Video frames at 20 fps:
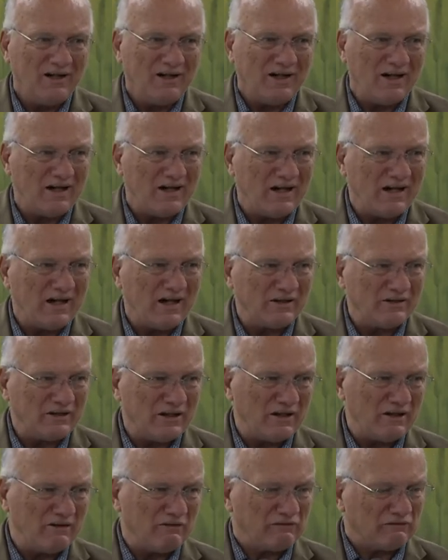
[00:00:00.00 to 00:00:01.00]
and
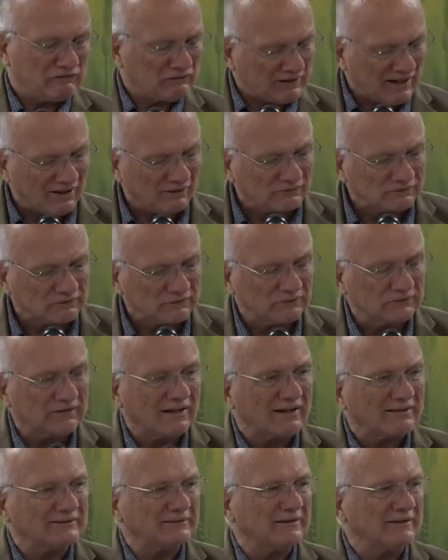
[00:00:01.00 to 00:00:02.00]
a council
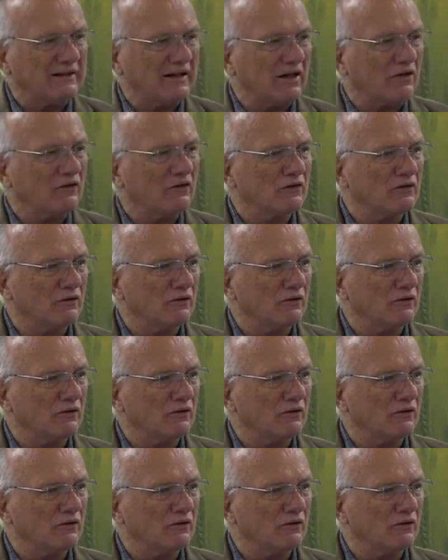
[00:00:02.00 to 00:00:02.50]
got together,